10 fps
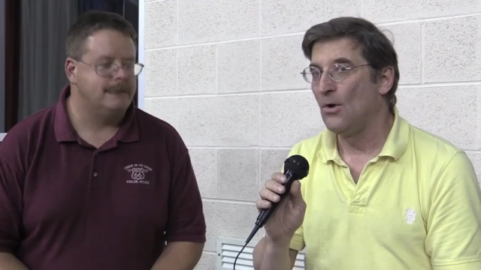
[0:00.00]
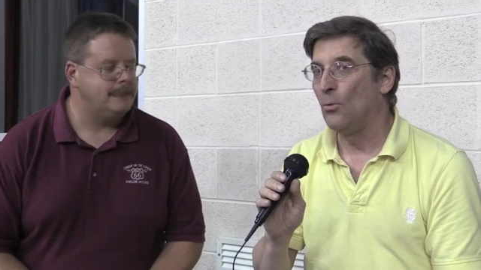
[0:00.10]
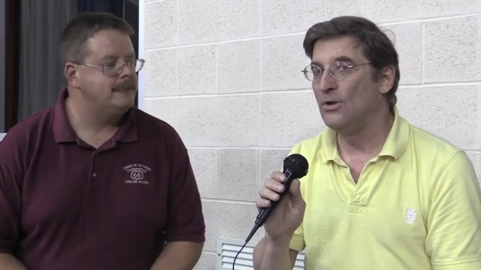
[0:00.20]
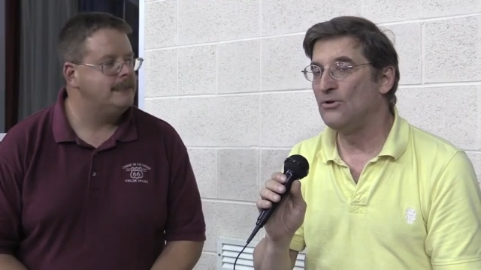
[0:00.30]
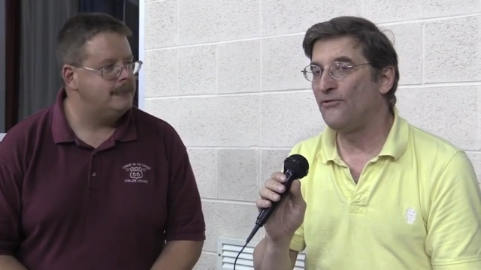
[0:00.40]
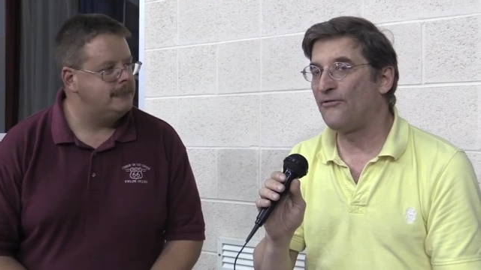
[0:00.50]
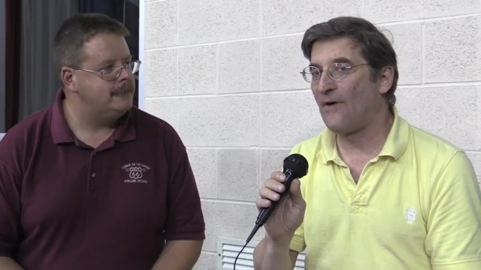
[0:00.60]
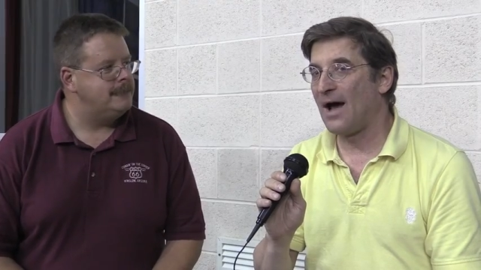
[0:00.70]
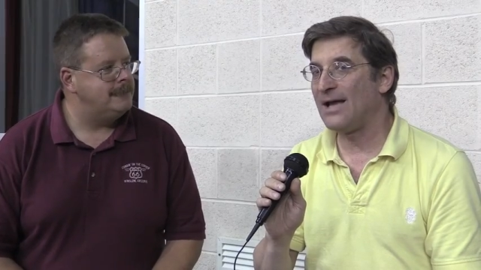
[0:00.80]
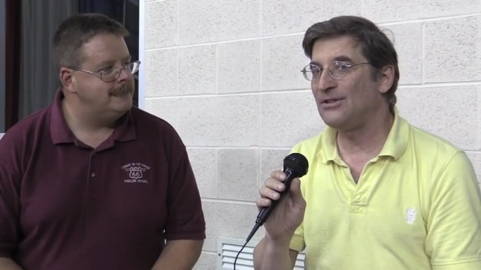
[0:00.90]
Speaker 1: When you
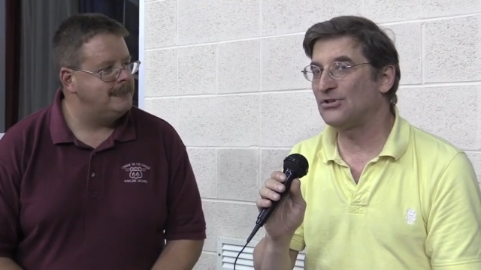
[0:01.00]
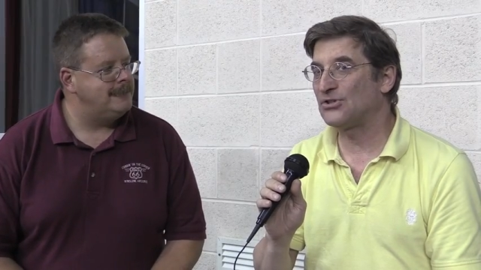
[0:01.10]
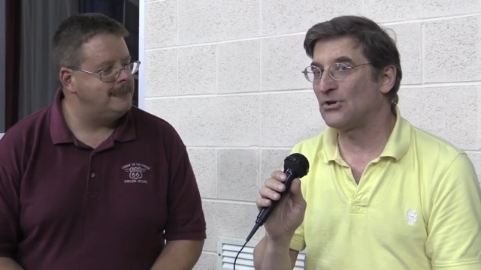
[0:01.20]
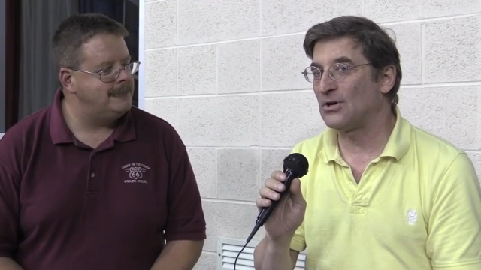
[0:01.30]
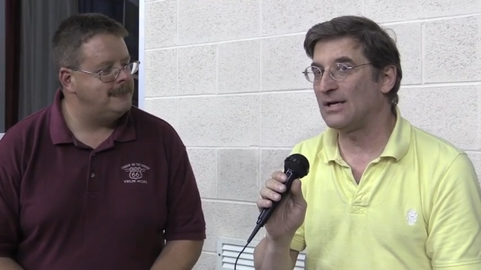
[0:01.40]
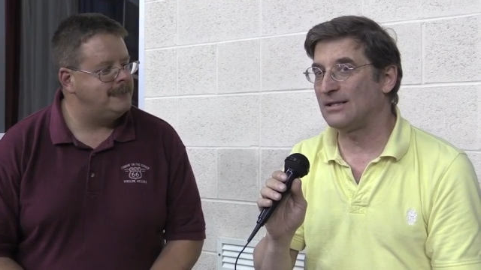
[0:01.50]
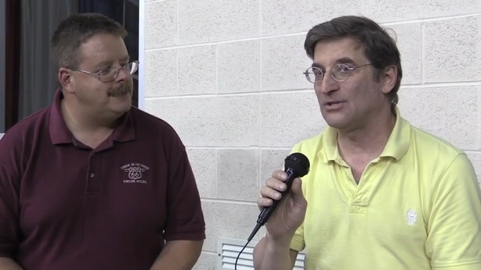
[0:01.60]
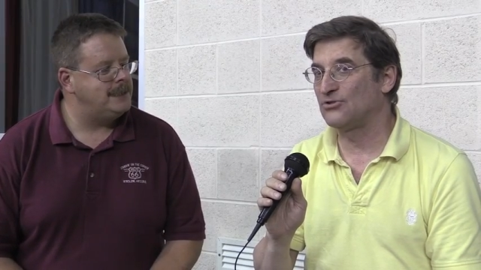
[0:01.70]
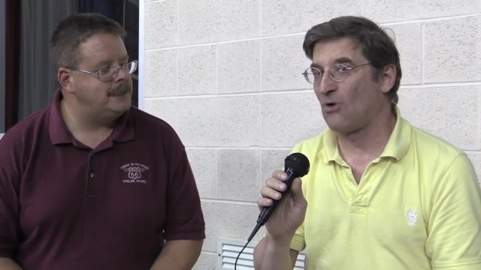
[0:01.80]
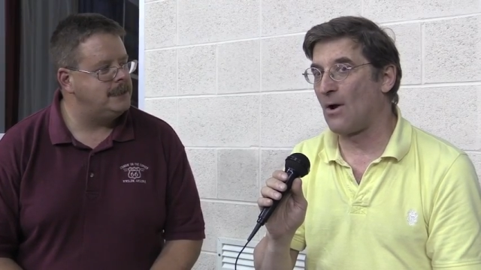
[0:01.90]
find the circuit
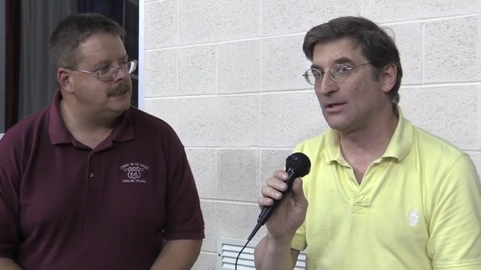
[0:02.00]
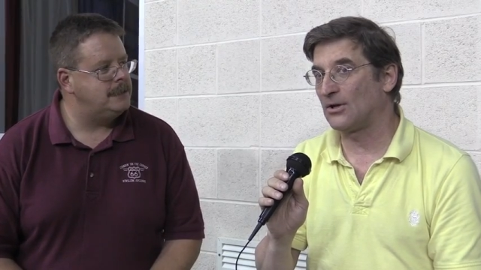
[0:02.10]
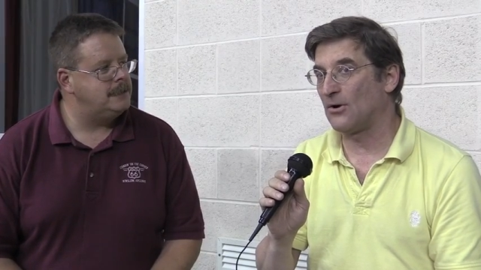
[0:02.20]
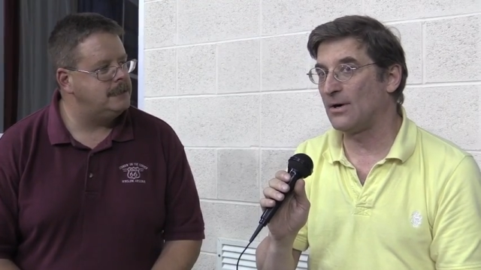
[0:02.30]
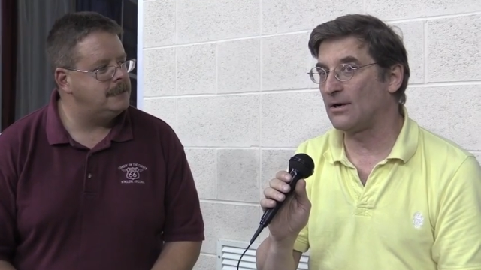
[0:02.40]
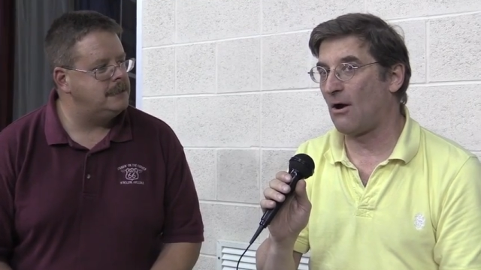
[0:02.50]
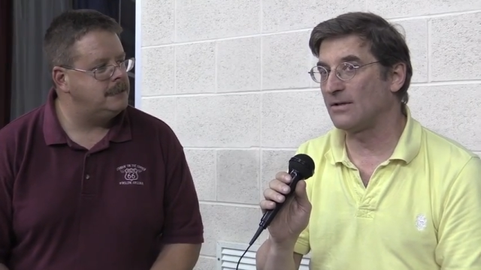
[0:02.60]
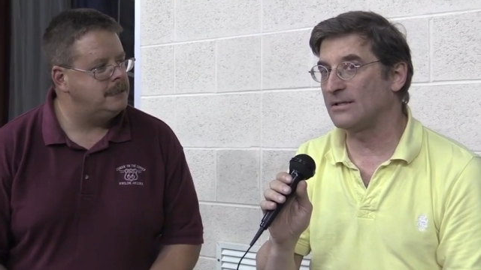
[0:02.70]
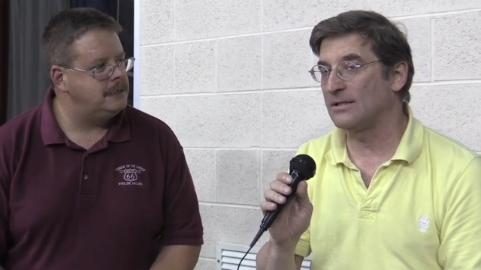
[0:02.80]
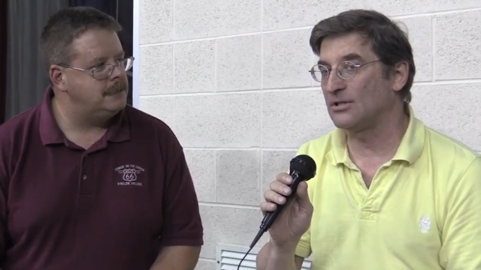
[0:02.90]
that's drawing the current and
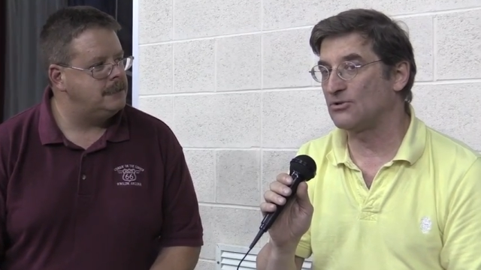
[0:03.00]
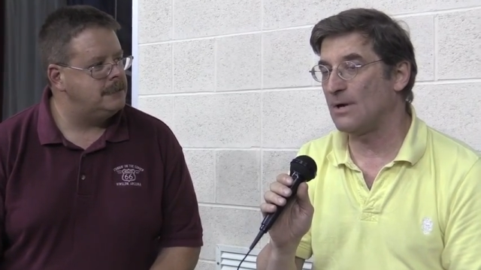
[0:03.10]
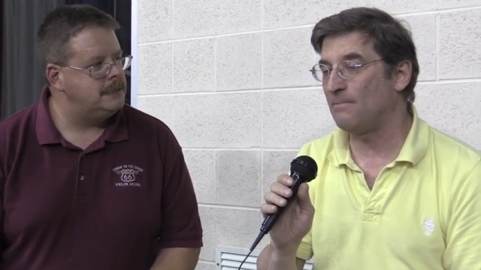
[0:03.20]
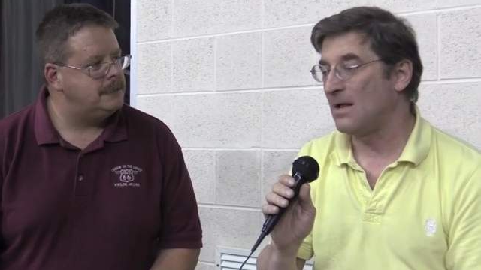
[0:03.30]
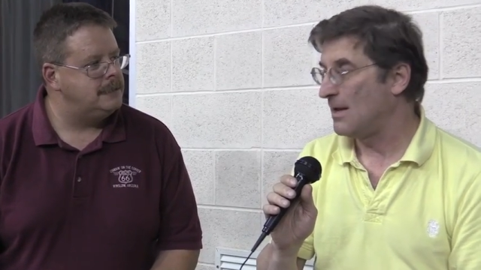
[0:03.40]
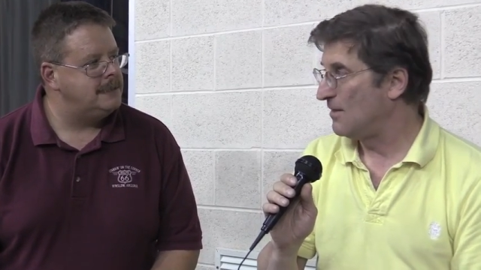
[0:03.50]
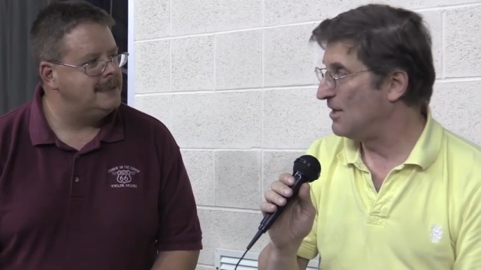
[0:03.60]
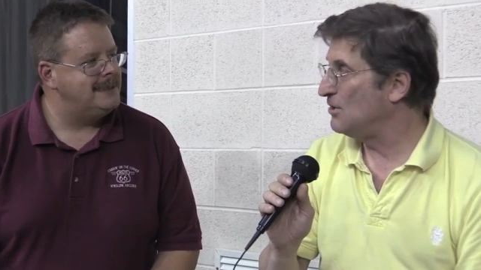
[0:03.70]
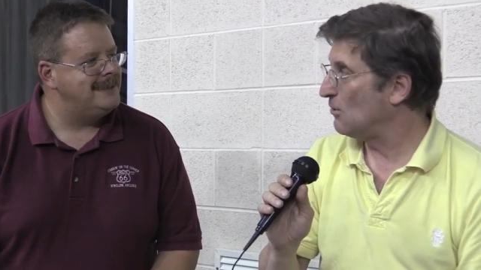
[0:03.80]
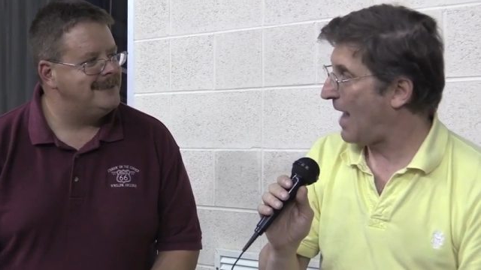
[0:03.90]
causing it to trip,
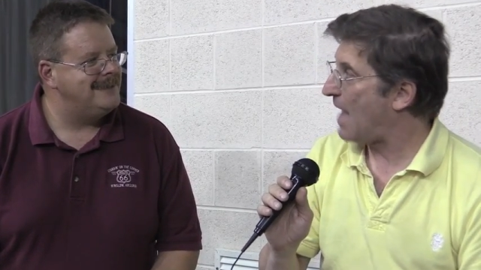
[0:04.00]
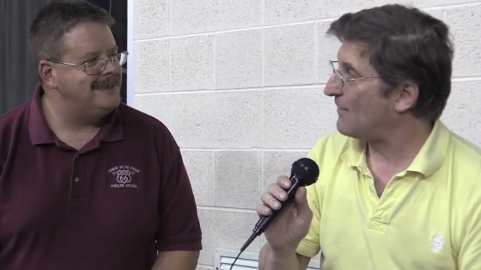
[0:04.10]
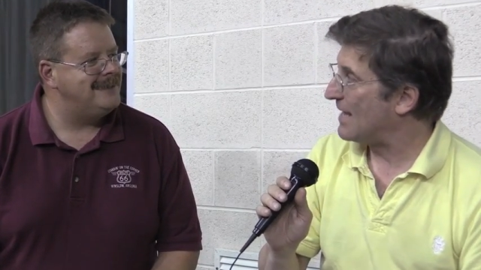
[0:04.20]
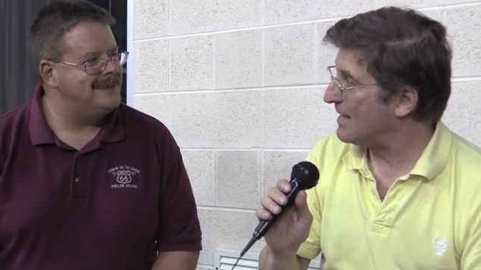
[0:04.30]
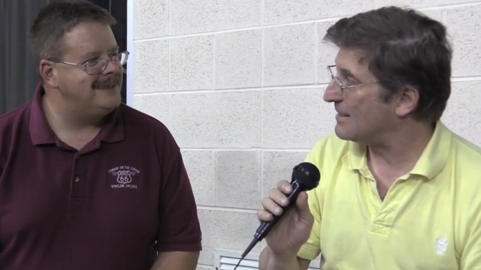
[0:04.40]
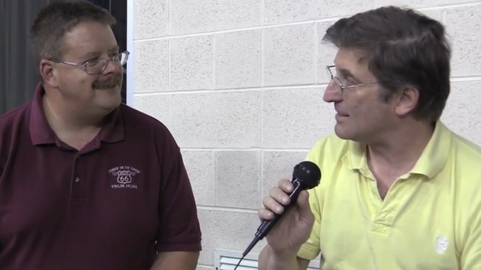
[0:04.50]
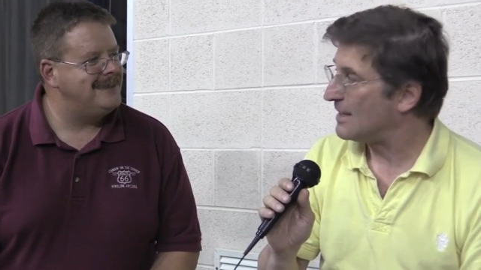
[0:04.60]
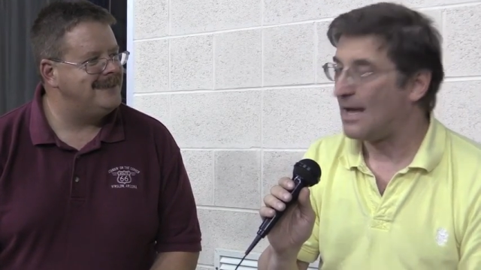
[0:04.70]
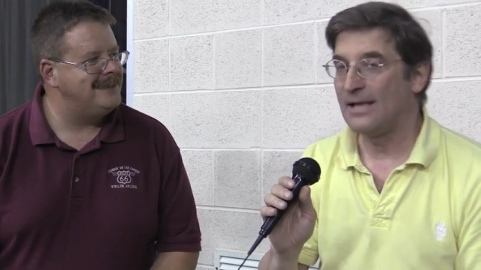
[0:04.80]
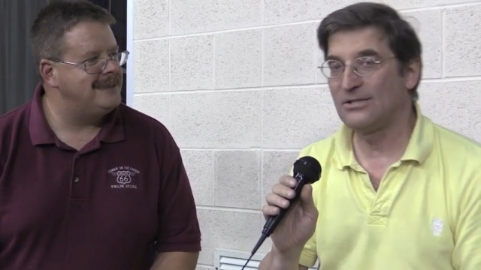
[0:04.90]
then you'll have a hint
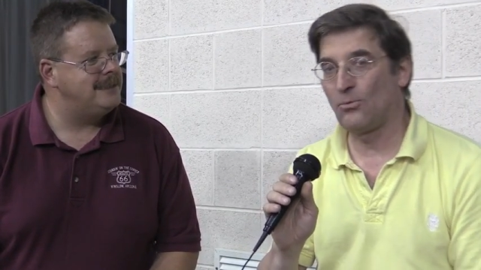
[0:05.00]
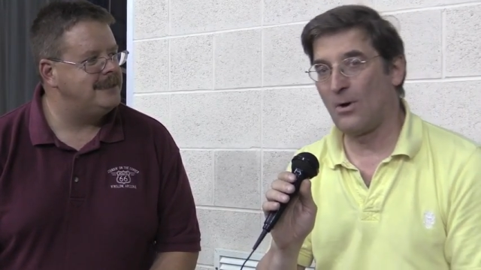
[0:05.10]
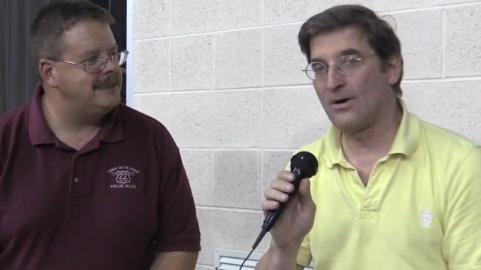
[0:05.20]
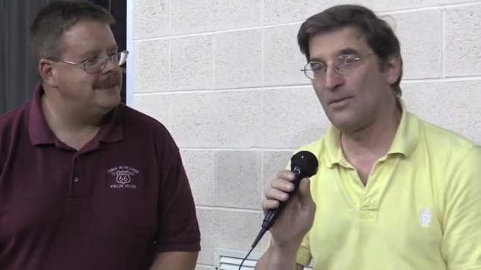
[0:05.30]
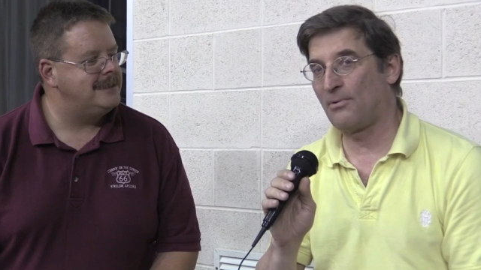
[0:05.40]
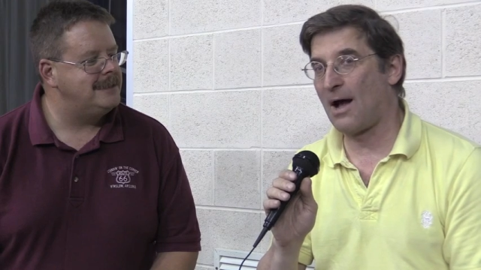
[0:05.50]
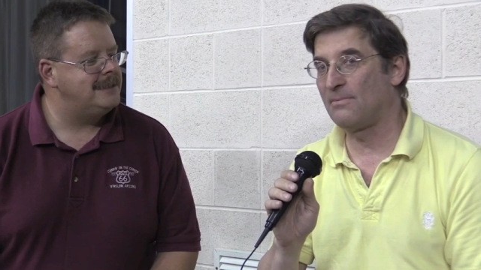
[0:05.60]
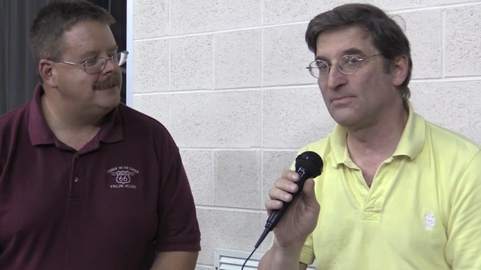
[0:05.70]
as to where the problem